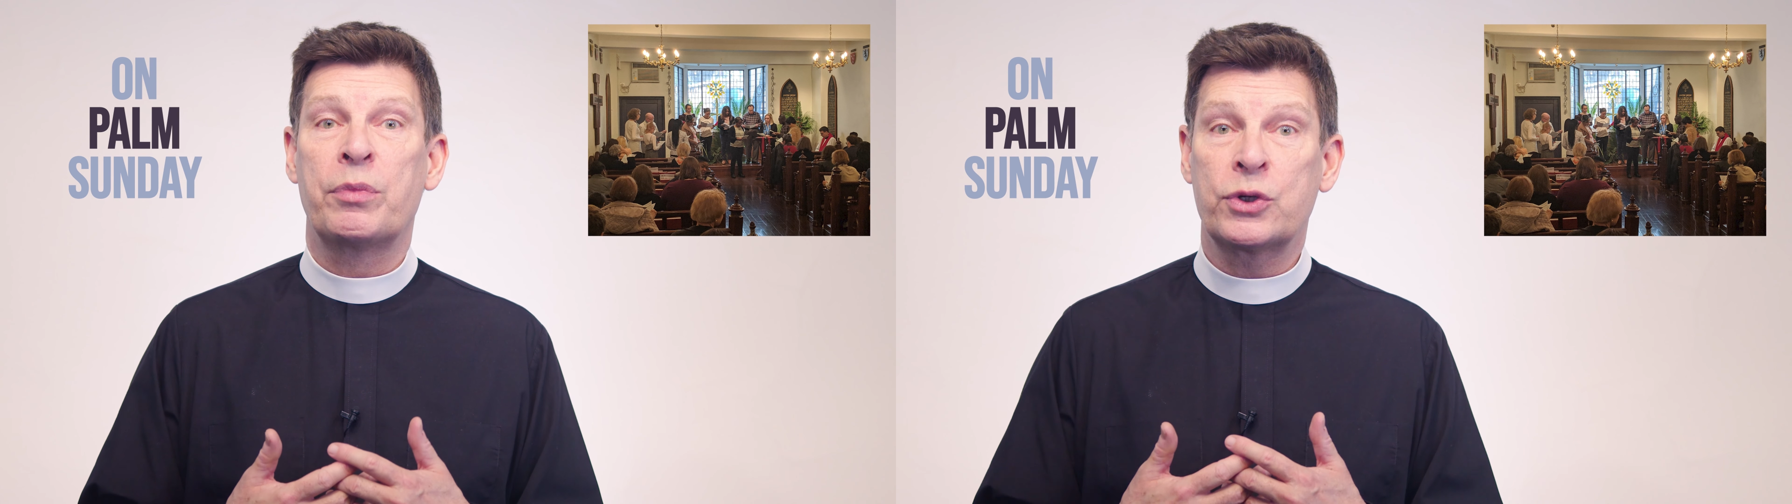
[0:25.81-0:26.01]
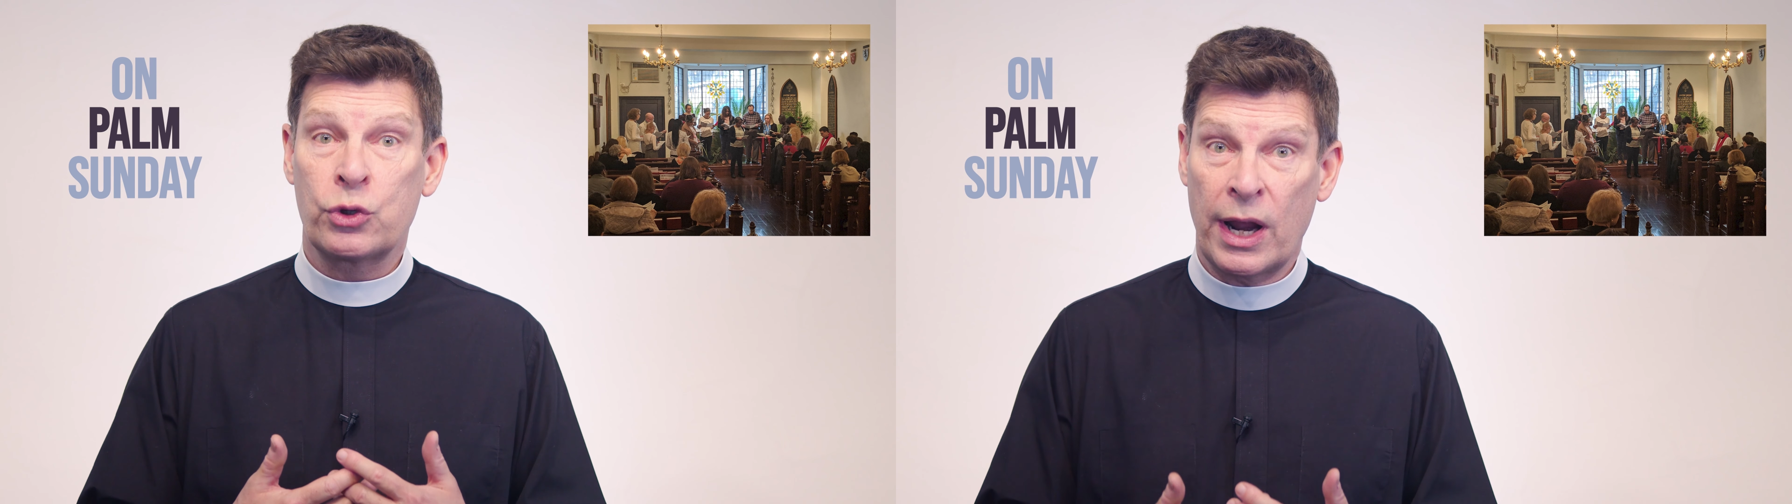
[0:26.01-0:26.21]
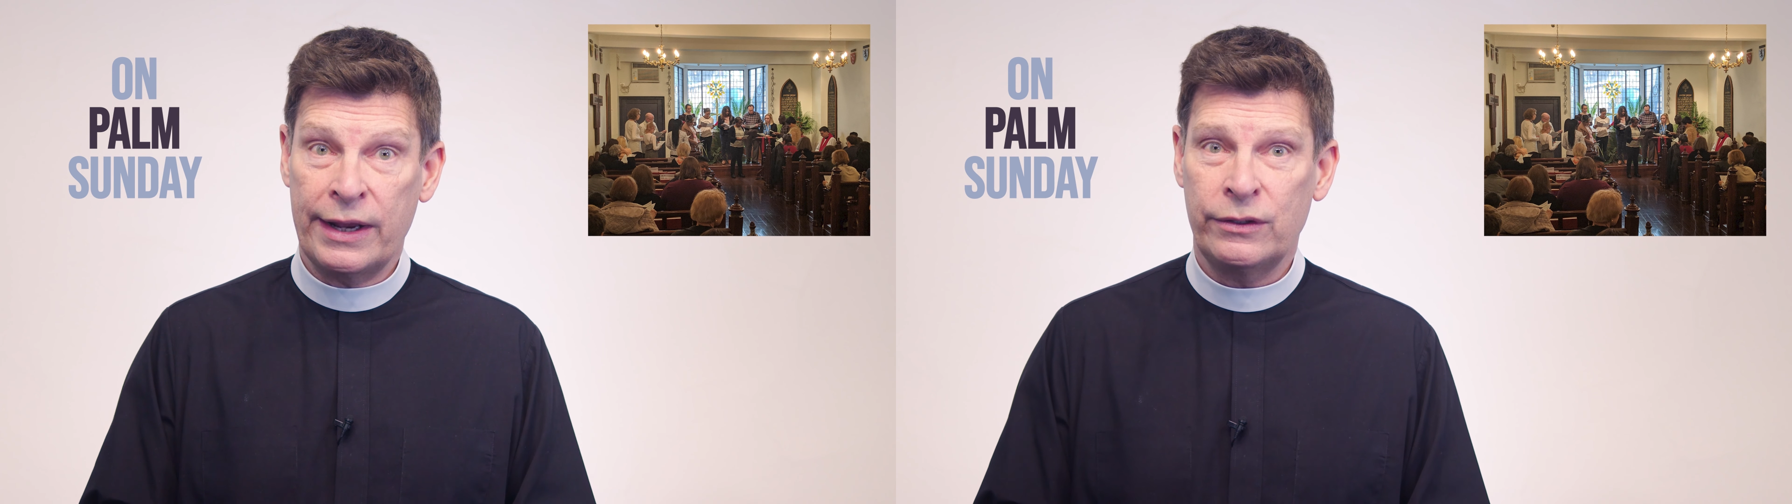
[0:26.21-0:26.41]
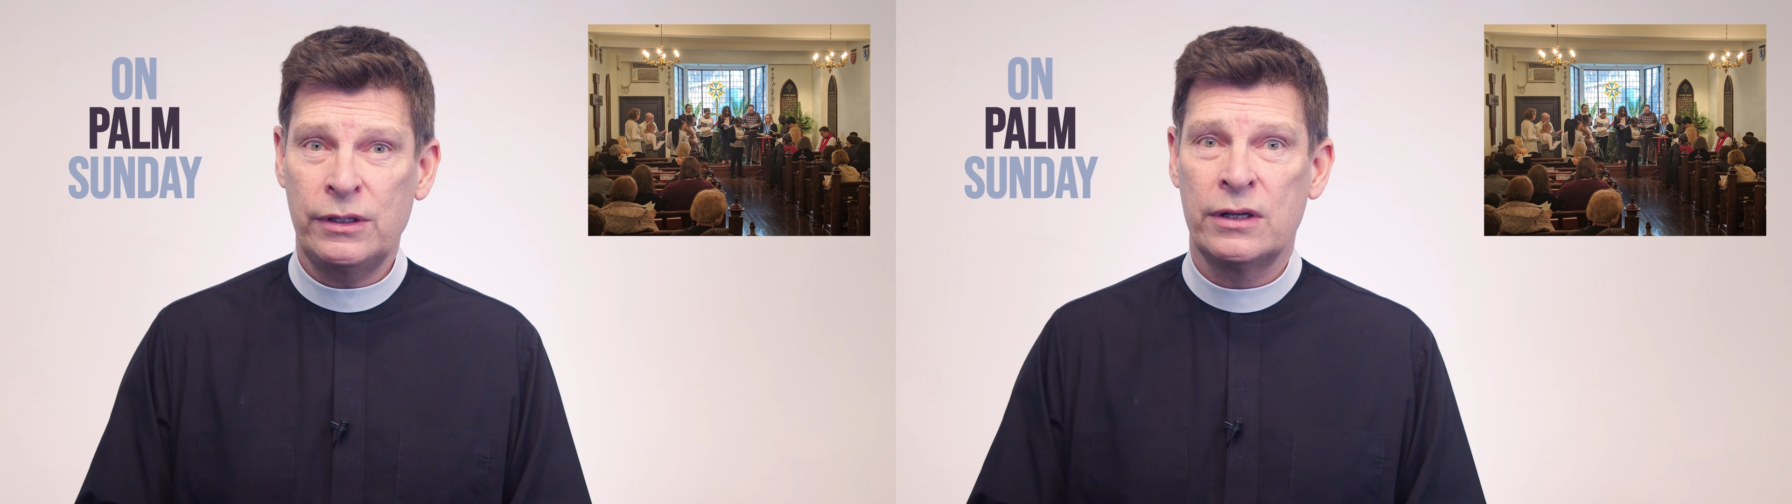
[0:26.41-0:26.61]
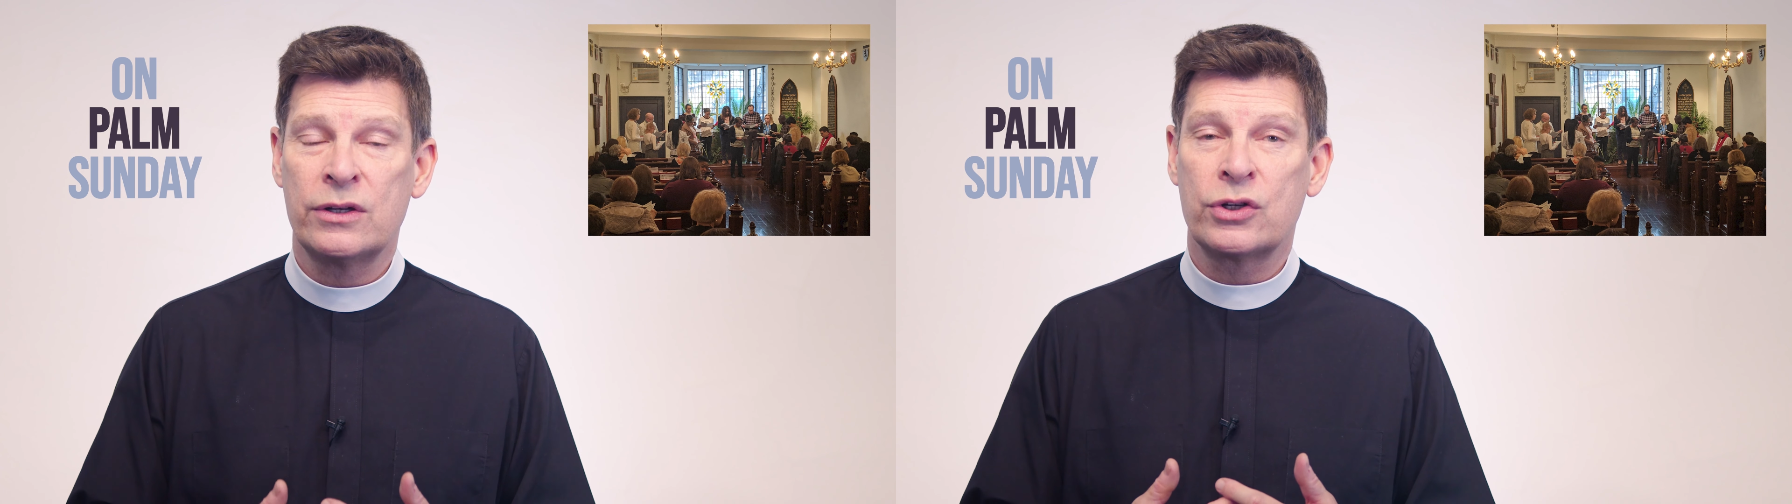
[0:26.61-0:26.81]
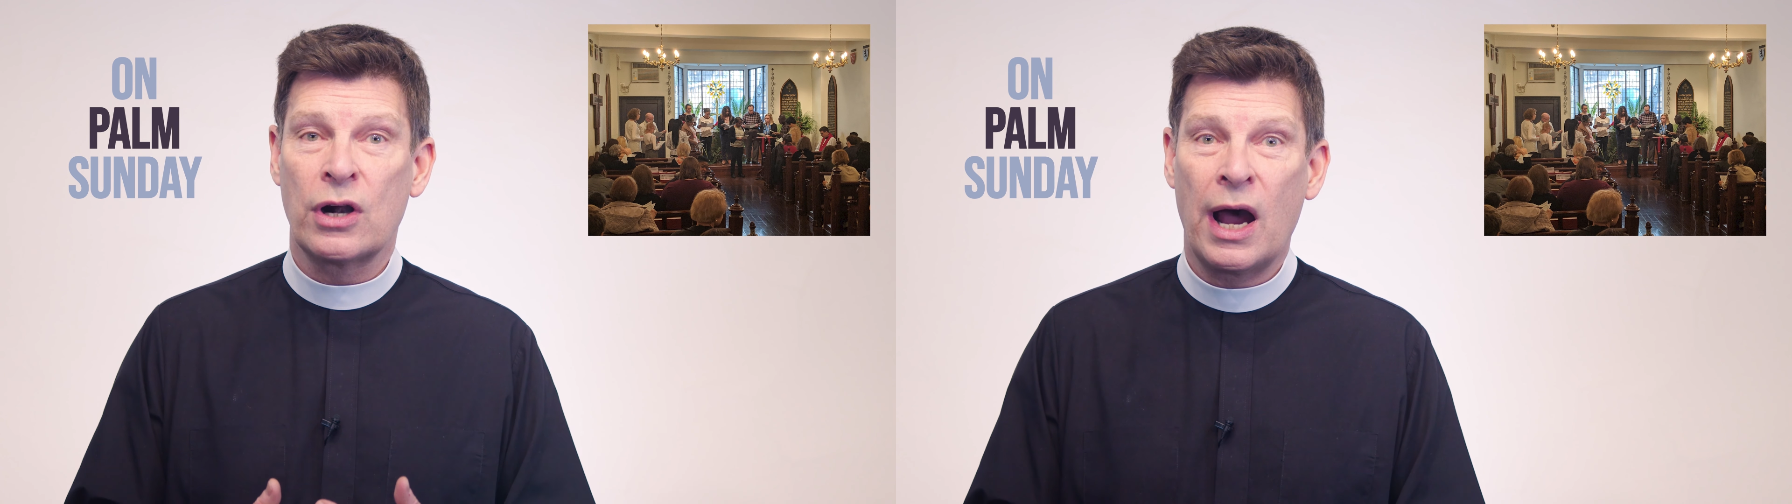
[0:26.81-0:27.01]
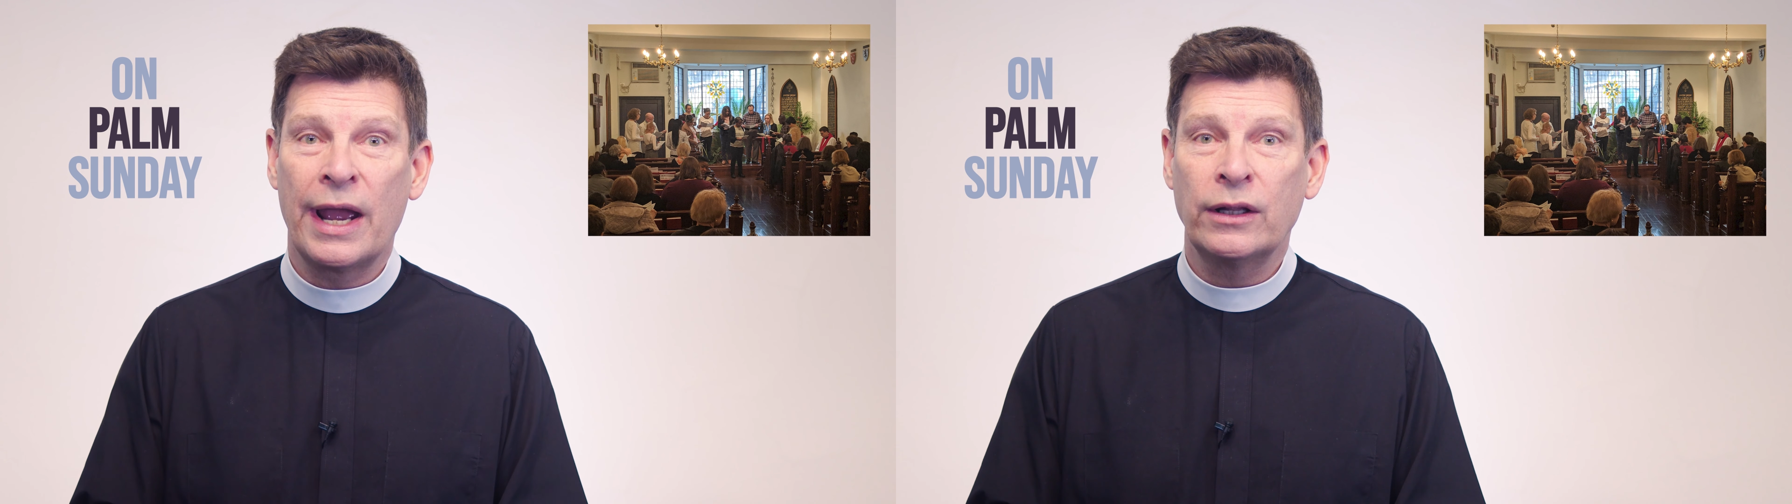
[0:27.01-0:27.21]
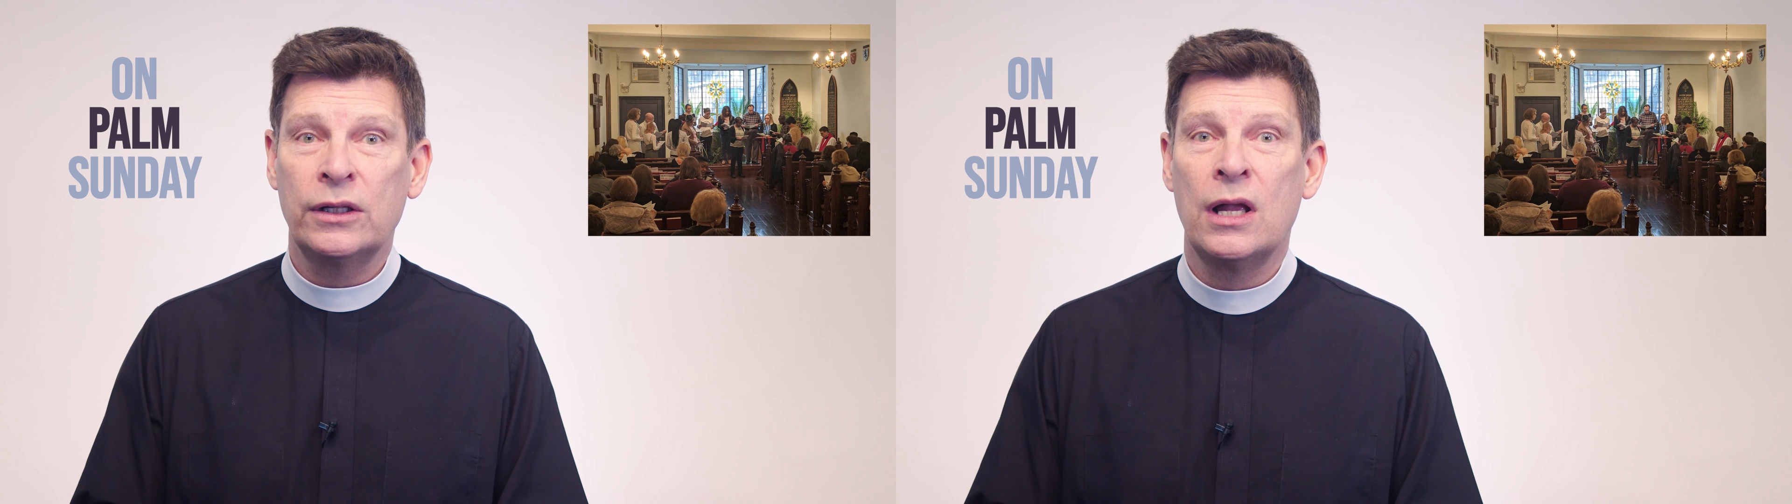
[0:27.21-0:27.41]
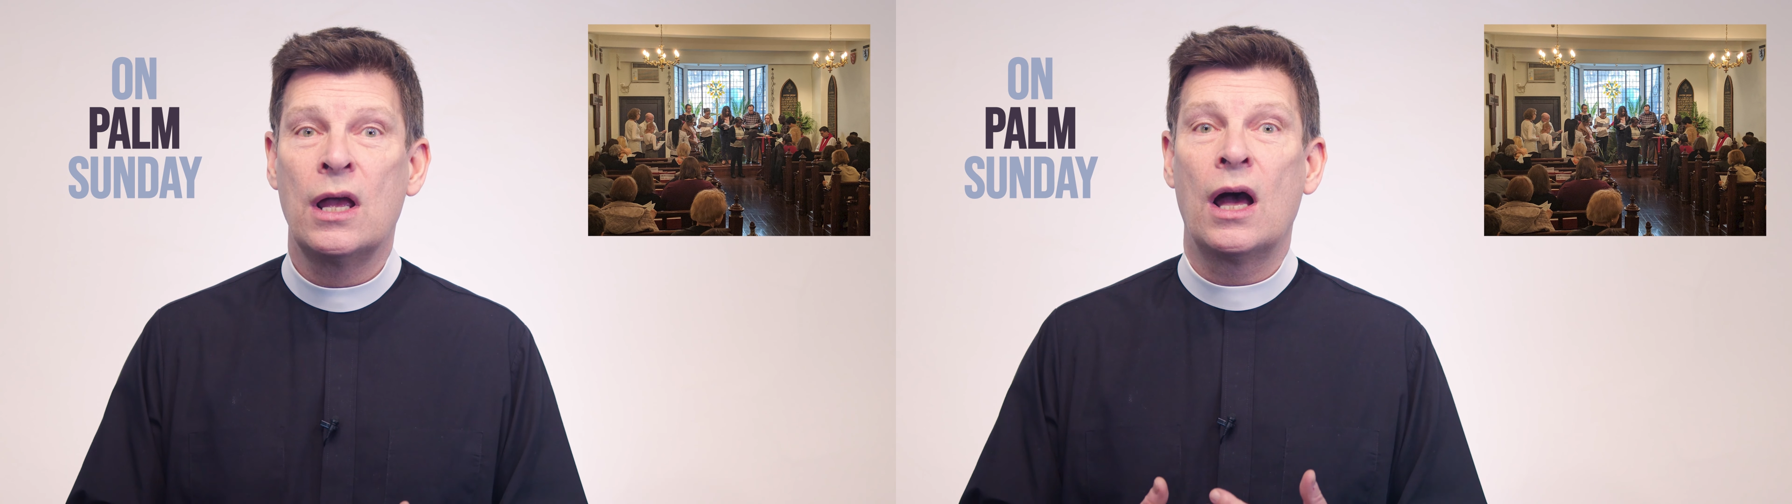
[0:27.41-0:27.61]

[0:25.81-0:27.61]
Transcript: betrayal, trial,